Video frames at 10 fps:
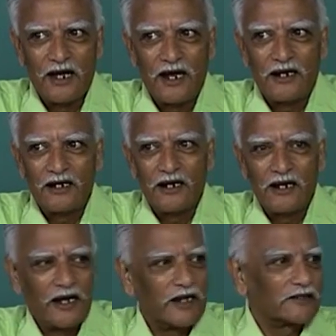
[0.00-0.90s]
and
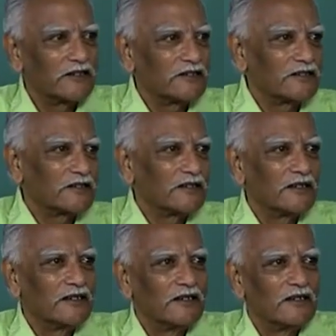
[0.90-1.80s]
Athens
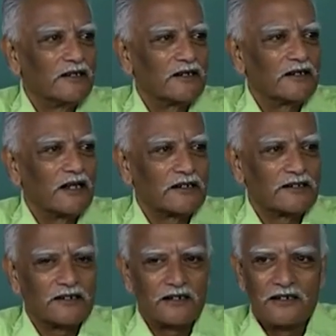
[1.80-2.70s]
does
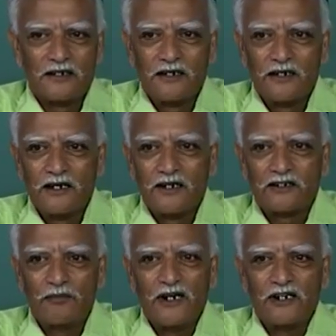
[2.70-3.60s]
a
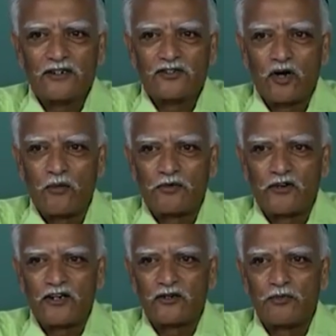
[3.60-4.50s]
tremendous job
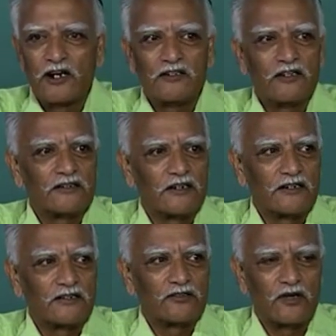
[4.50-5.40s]
trying to bring these
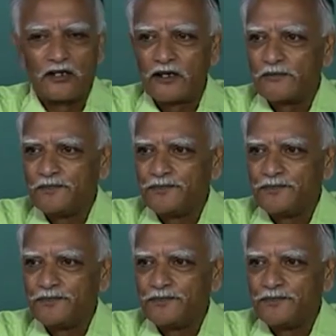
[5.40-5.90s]
cities together.